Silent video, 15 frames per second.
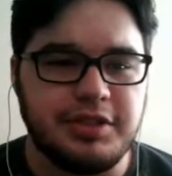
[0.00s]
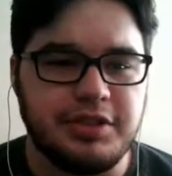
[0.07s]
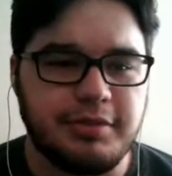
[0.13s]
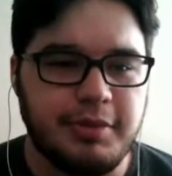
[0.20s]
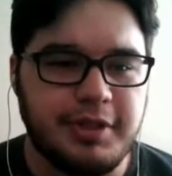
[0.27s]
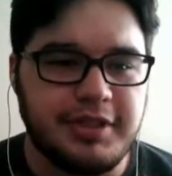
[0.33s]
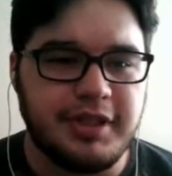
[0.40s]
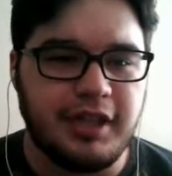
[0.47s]
just
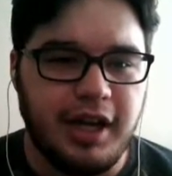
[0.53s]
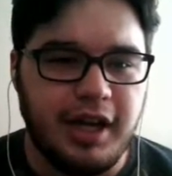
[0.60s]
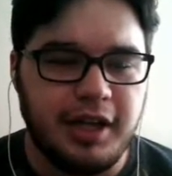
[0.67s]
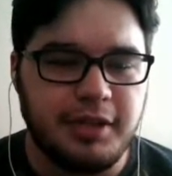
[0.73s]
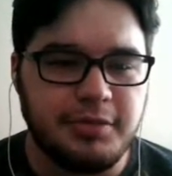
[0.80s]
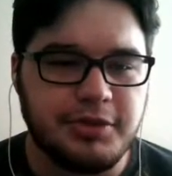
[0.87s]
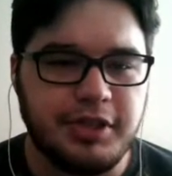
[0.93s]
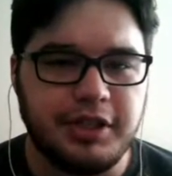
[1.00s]
wasting an
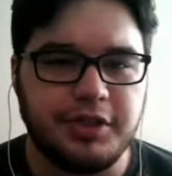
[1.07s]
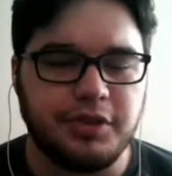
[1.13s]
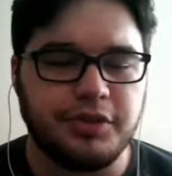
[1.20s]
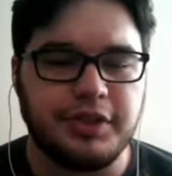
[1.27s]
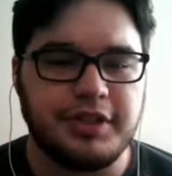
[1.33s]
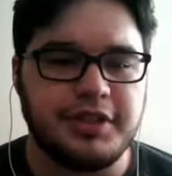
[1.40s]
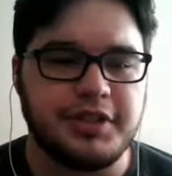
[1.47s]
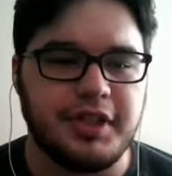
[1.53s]
item, so I don't
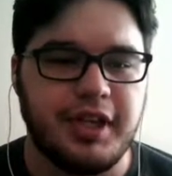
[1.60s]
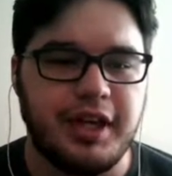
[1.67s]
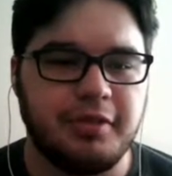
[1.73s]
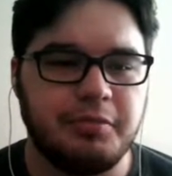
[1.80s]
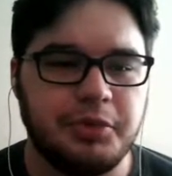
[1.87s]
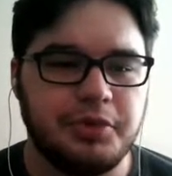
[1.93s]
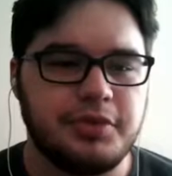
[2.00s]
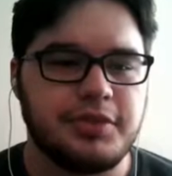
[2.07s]
think he's gonna
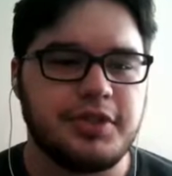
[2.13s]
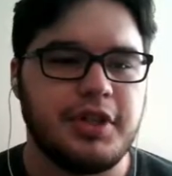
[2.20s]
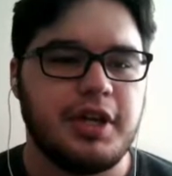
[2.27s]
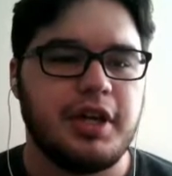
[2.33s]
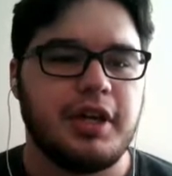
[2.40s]
have boots.